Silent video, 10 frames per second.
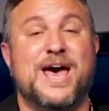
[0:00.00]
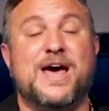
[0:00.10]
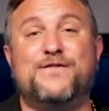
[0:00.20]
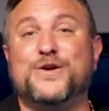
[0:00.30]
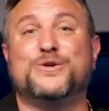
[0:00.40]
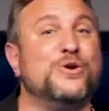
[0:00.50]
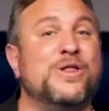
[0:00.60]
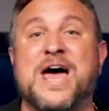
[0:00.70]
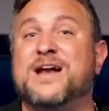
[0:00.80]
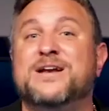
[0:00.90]
And if you do
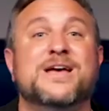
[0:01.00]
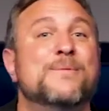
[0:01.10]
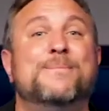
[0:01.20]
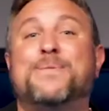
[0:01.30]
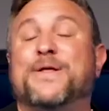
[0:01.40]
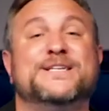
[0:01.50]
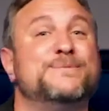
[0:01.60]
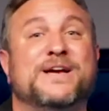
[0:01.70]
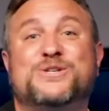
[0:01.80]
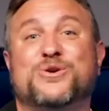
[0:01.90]
that,
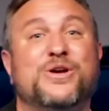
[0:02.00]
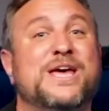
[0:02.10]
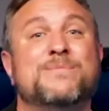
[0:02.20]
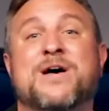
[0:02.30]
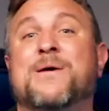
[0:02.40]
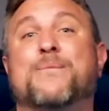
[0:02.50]
please make sure you email